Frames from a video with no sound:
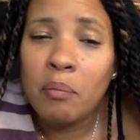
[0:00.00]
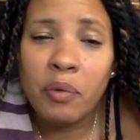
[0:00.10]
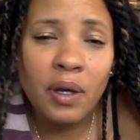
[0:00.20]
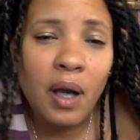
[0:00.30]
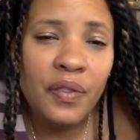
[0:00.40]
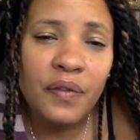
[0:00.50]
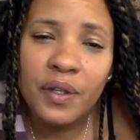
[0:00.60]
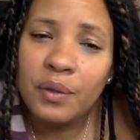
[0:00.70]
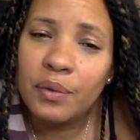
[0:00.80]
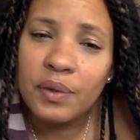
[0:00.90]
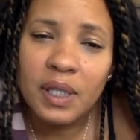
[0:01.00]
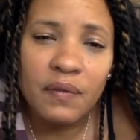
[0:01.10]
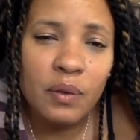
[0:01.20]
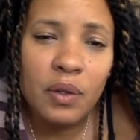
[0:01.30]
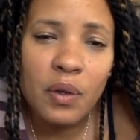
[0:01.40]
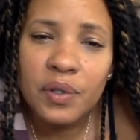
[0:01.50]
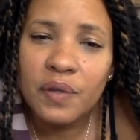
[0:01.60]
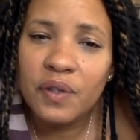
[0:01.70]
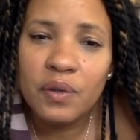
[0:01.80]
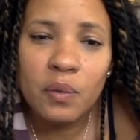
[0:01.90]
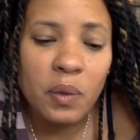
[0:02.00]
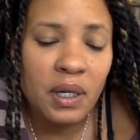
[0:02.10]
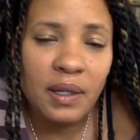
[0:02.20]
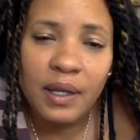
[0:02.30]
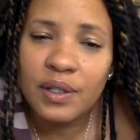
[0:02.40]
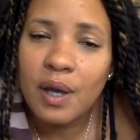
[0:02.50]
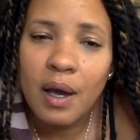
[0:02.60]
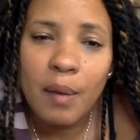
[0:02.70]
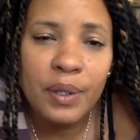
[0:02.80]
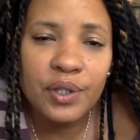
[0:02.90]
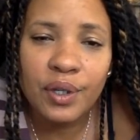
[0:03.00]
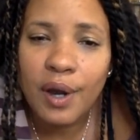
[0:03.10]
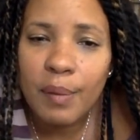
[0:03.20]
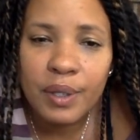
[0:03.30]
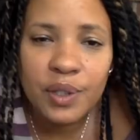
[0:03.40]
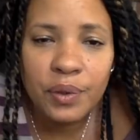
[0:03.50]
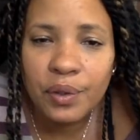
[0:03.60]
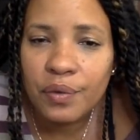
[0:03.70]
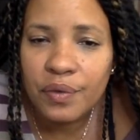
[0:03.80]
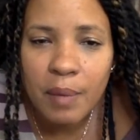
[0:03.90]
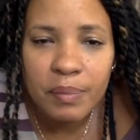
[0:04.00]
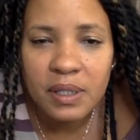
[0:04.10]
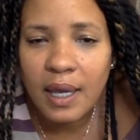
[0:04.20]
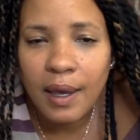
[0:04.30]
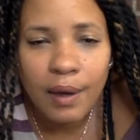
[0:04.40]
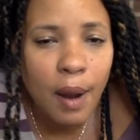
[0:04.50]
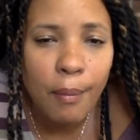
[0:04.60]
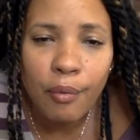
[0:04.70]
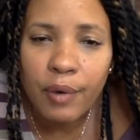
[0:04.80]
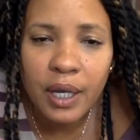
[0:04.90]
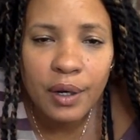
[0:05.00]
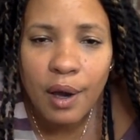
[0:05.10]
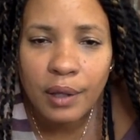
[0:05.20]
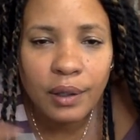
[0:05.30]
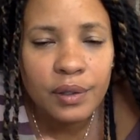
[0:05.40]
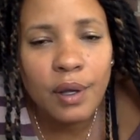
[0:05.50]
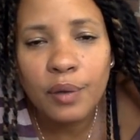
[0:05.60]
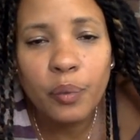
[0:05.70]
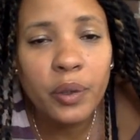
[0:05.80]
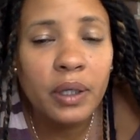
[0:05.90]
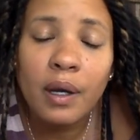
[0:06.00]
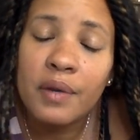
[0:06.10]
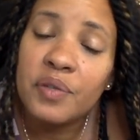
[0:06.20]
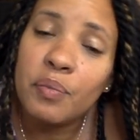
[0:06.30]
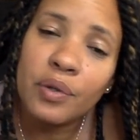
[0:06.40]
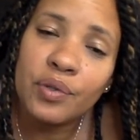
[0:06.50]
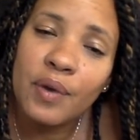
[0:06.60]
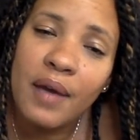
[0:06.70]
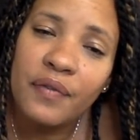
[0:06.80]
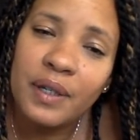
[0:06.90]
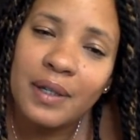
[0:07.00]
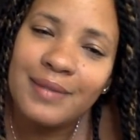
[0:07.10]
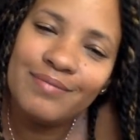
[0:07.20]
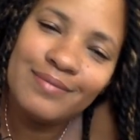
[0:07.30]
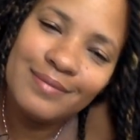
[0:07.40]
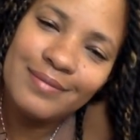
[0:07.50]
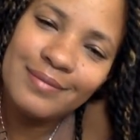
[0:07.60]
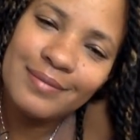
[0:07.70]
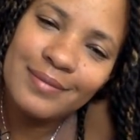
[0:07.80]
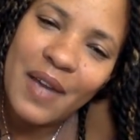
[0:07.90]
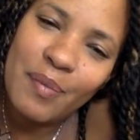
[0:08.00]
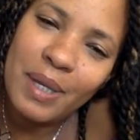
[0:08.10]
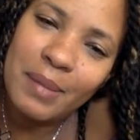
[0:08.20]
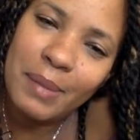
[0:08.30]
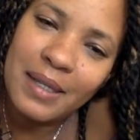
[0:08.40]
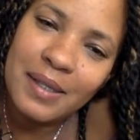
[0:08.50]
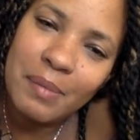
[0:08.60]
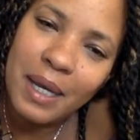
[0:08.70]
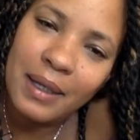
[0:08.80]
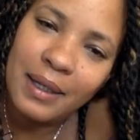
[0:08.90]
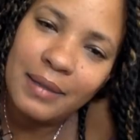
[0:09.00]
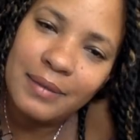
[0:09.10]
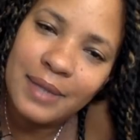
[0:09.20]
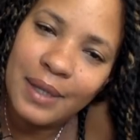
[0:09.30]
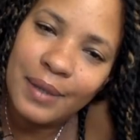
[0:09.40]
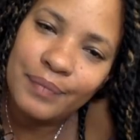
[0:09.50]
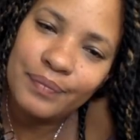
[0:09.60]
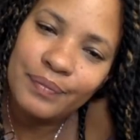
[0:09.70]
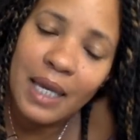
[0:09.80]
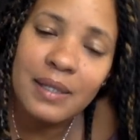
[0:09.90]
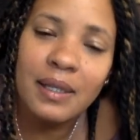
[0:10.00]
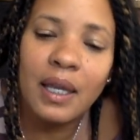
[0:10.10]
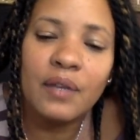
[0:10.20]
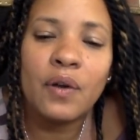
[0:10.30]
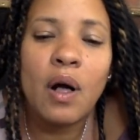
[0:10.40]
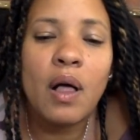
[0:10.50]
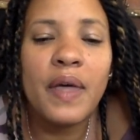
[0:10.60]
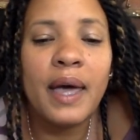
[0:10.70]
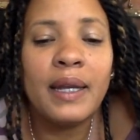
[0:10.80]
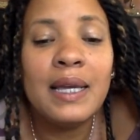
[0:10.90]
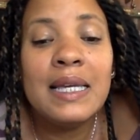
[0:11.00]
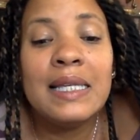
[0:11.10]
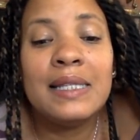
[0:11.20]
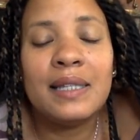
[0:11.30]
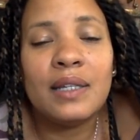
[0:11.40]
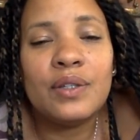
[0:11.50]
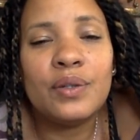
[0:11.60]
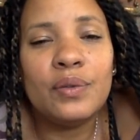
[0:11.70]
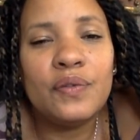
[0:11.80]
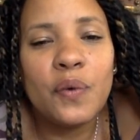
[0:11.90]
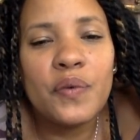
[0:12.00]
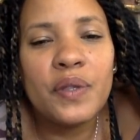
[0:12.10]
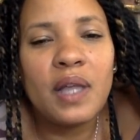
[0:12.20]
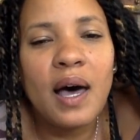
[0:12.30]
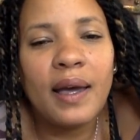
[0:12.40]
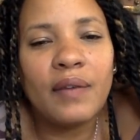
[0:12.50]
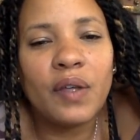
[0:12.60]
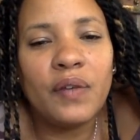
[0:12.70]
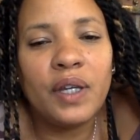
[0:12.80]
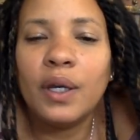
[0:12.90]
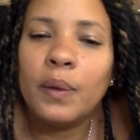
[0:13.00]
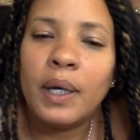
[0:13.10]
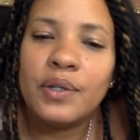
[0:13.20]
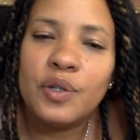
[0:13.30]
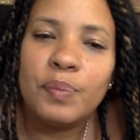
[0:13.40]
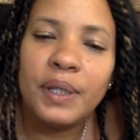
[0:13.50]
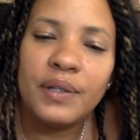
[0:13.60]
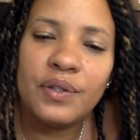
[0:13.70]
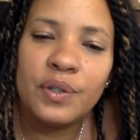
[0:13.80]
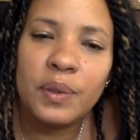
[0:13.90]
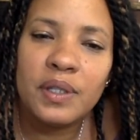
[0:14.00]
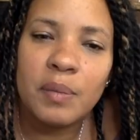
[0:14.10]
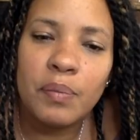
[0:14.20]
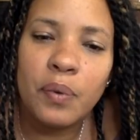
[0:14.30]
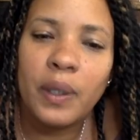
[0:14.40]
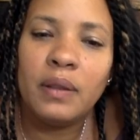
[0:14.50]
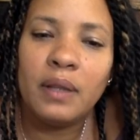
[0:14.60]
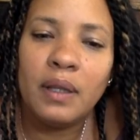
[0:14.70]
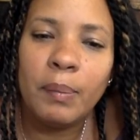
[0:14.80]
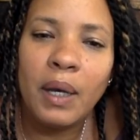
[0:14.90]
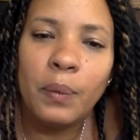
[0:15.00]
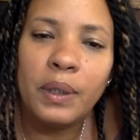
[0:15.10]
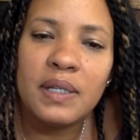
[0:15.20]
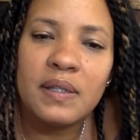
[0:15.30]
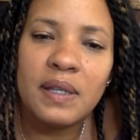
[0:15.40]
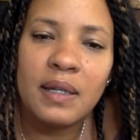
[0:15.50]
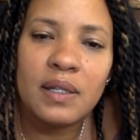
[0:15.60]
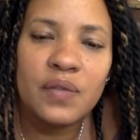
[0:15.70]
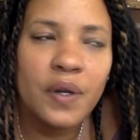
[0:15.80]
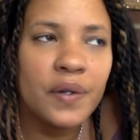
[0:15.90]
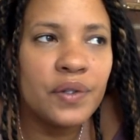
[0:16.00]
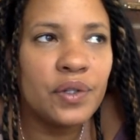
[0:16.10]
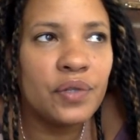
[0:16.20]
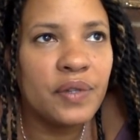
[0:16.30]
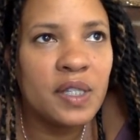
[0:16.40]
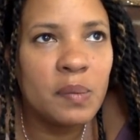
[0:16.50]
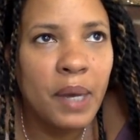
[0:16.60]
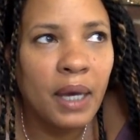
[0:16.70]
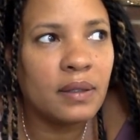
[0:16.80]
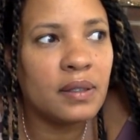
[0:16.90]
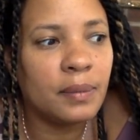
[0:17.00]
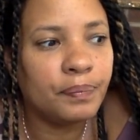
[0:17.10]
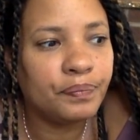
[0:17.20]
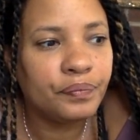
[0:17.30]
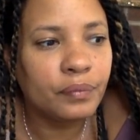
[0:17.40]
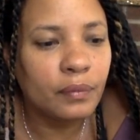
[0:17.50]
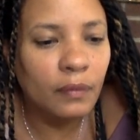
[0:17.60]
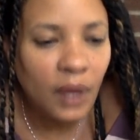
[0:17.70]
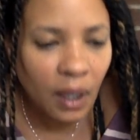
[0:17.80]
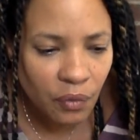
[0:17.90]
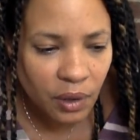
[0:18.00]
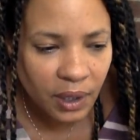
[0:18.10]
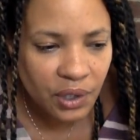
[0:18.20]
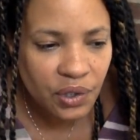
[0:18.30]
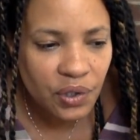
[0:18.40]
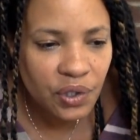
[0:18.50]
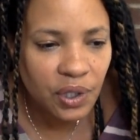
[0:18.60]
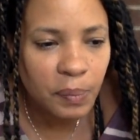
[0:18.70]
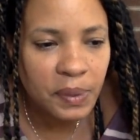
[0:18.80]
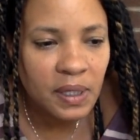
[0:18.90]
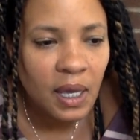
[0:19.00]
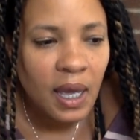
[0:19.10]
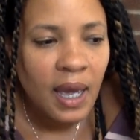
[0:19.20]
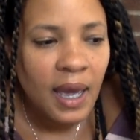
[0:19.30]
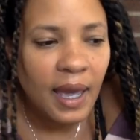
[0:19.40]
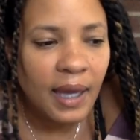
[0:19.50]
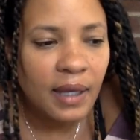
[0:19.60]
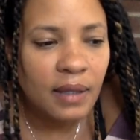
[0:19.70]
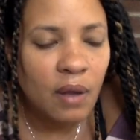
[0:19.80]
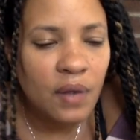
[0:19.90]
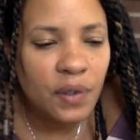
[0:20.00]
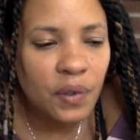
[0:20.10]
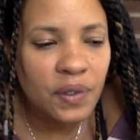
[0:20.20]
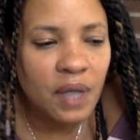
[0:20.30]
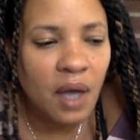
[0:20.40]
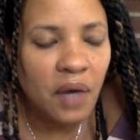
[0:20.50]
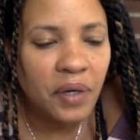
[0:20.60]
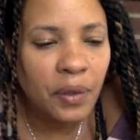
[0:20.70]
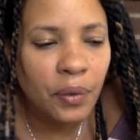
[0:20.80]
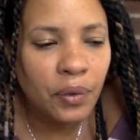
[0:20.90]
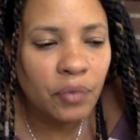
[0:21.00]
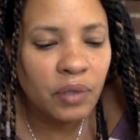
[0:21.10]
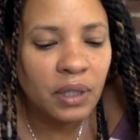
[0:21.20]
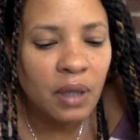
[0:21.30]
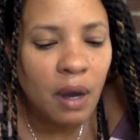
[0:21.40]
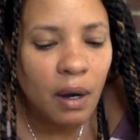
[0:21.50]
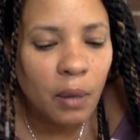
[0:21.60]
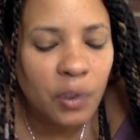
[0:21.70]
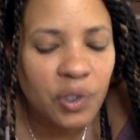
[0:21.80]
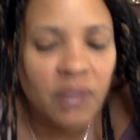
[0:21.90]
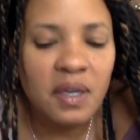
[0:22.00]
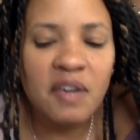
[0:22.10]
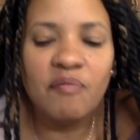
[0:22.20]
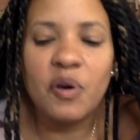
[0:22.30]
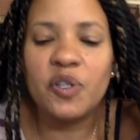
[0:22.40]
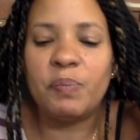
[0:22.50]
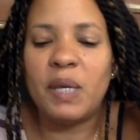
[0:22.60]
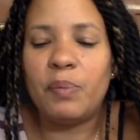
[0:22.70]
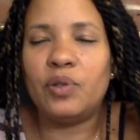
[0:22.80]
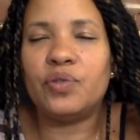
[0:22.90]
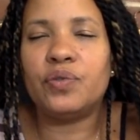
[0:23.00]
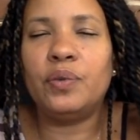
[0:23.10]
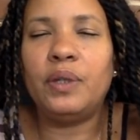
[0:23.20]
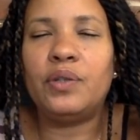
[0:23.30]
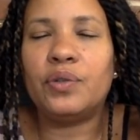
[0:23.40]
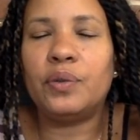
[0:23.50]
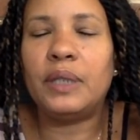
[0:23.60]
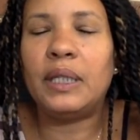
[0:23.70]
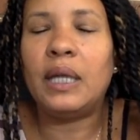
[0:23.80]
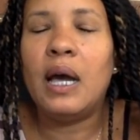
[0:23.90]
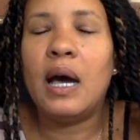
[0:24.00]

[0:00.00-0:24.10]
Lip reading: bring on the views. Even those of you that want to like talk a bunch of garbage with your thumbs down, bring it on, because all you're bringing on is more traffic for me to make some money. So thanks again for all that. Stay tuned for the live video. I do plan to do at some point. And think about what I said as far as just respect and relationships, and also just honoring who you really are, which I think if most people truly